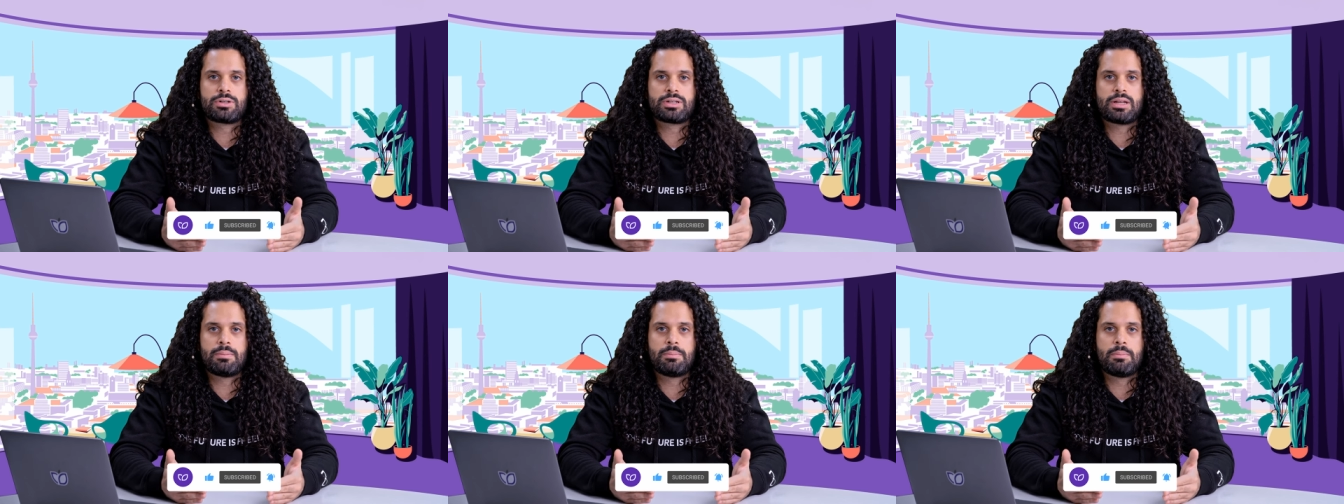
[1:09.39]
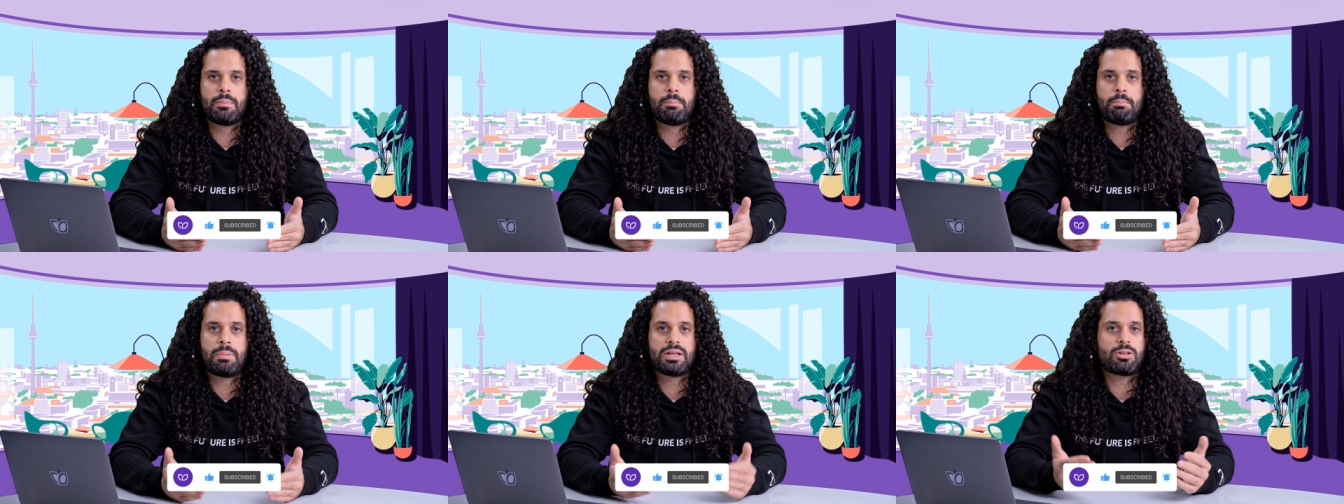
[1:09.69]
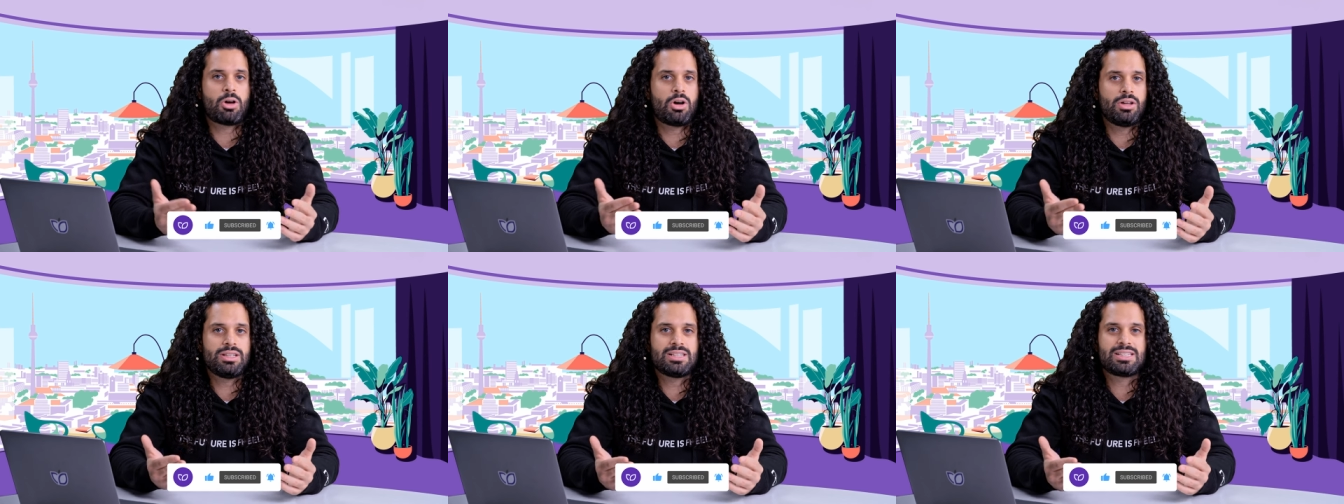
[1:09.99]
them.
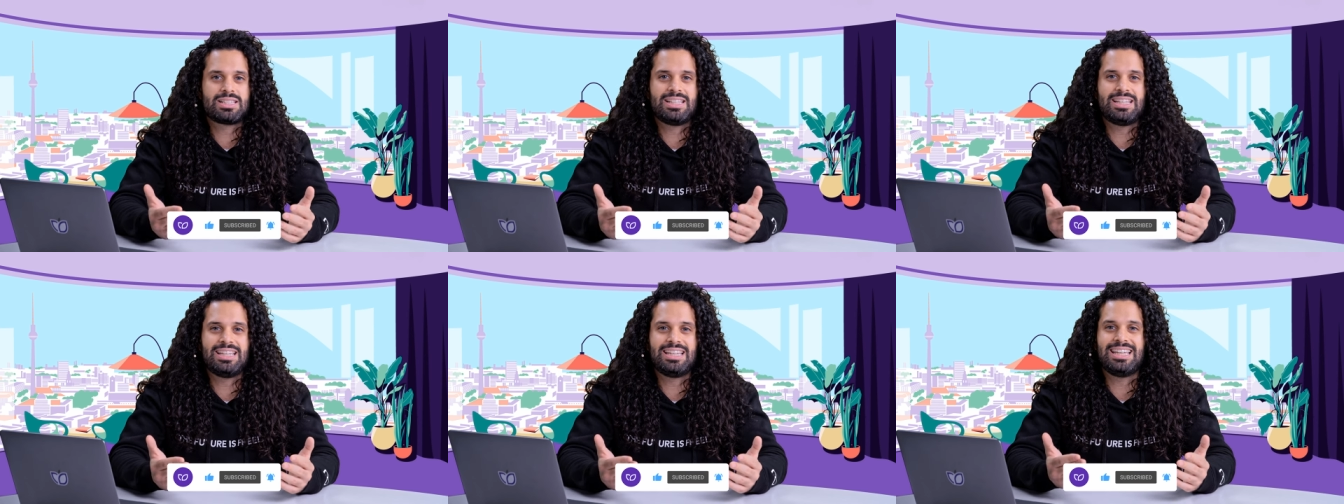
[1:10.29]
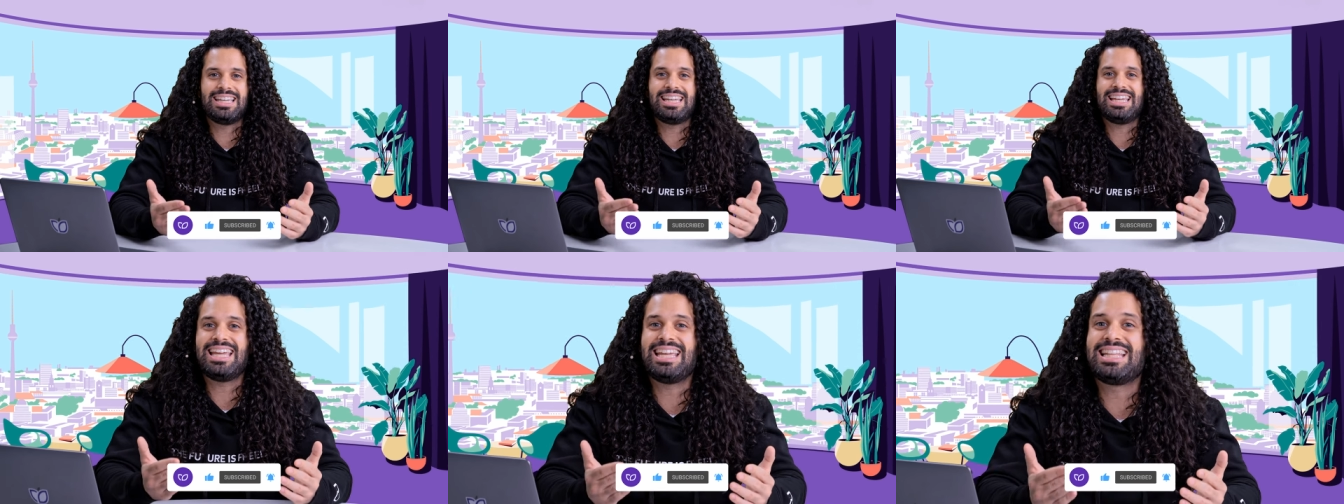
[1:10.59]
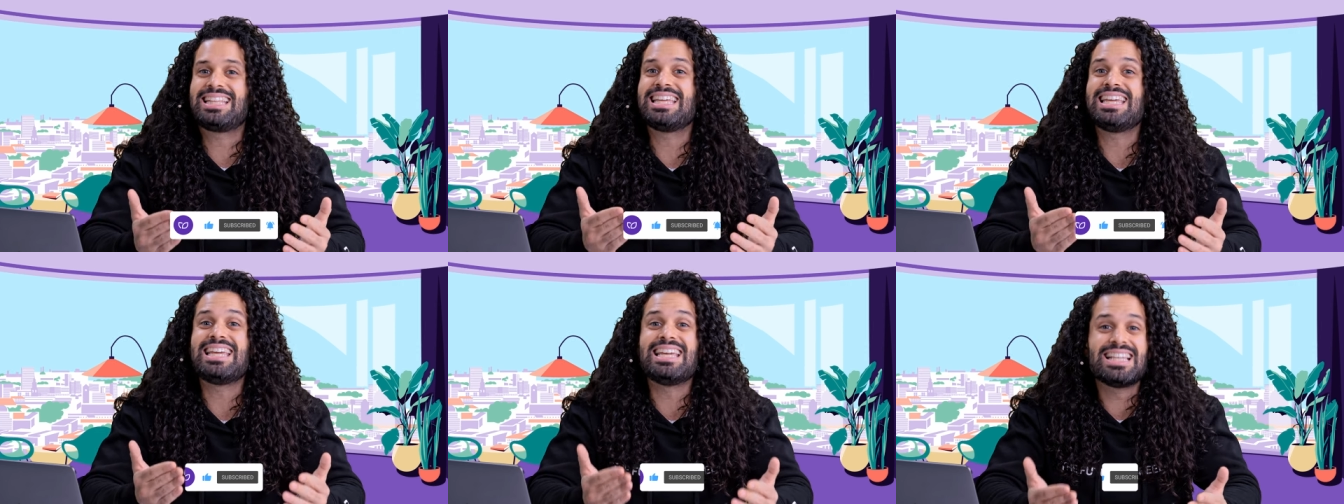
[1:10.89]
But honestly,
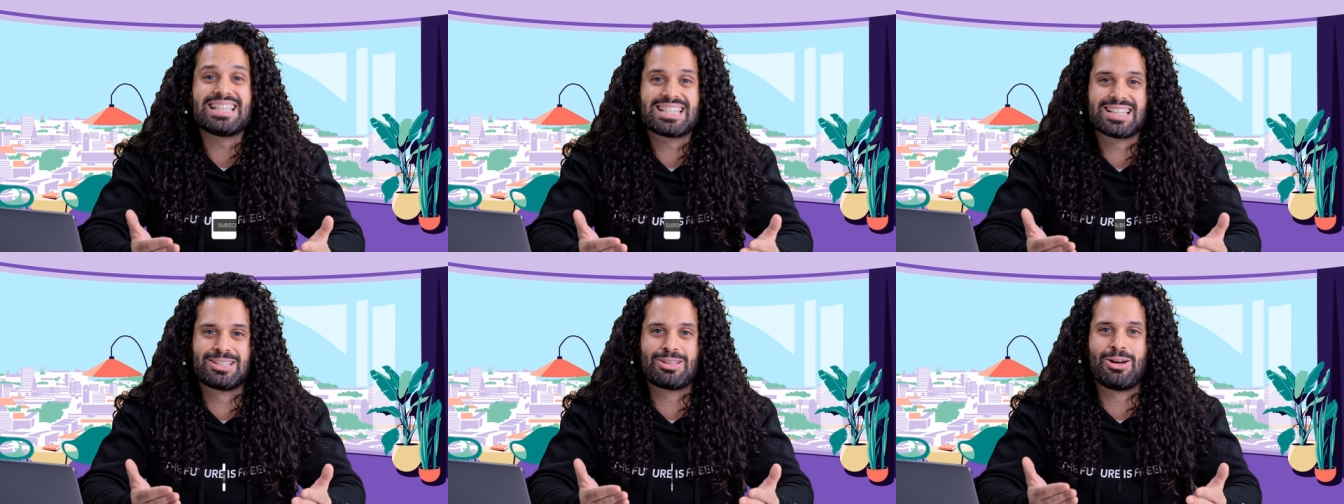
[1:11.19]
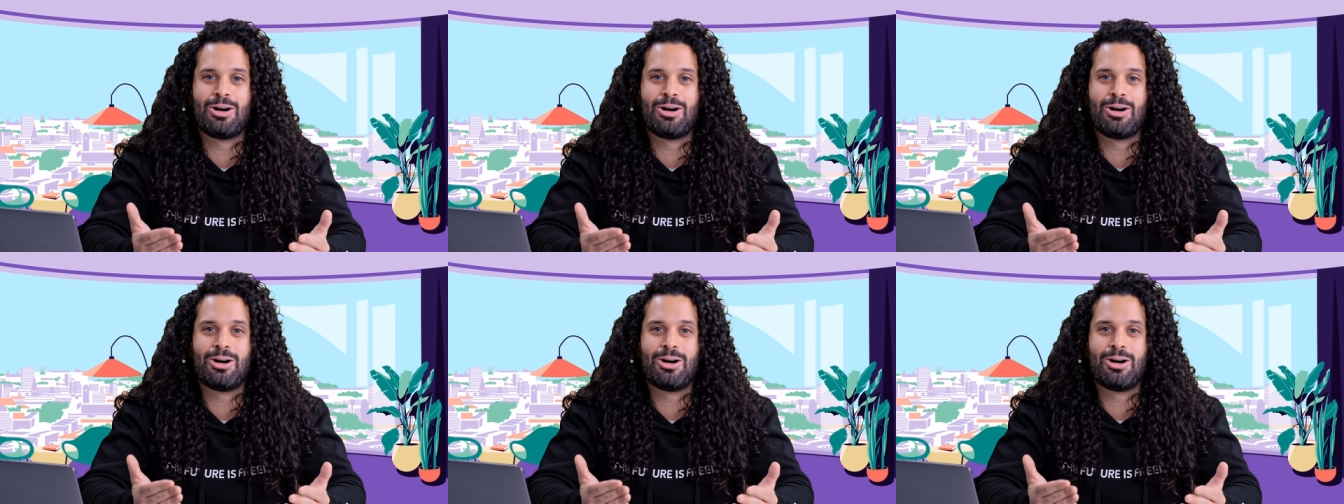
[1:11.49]
it isn't